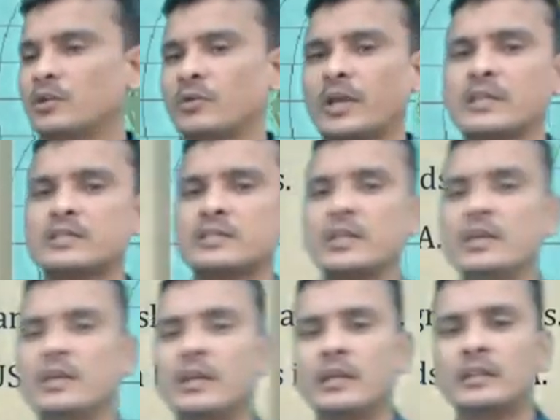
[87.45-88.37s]
You can
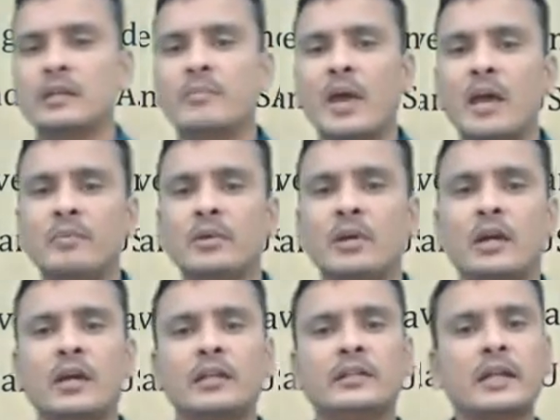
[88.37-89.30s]
see in the
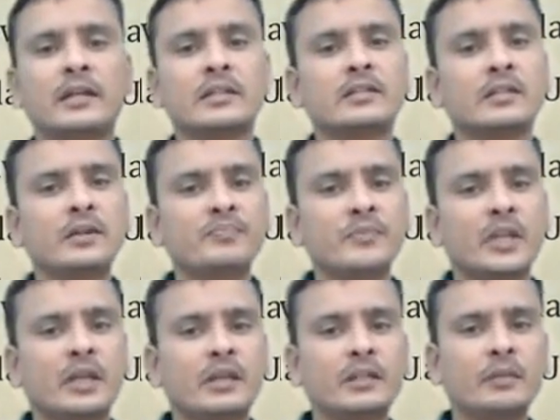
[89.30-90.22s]
map that is
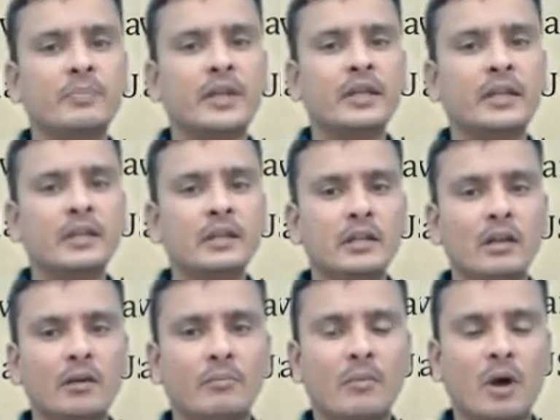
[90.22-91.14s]
the in the
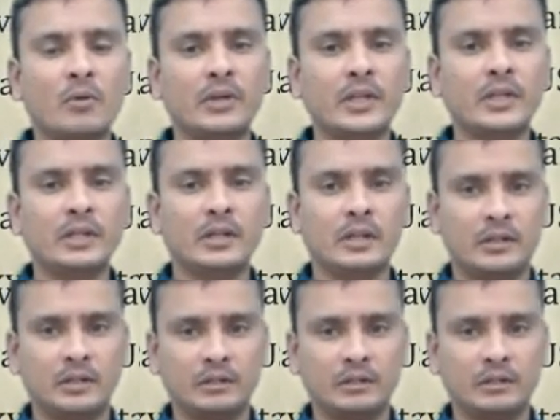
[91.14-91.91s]
prairie mountain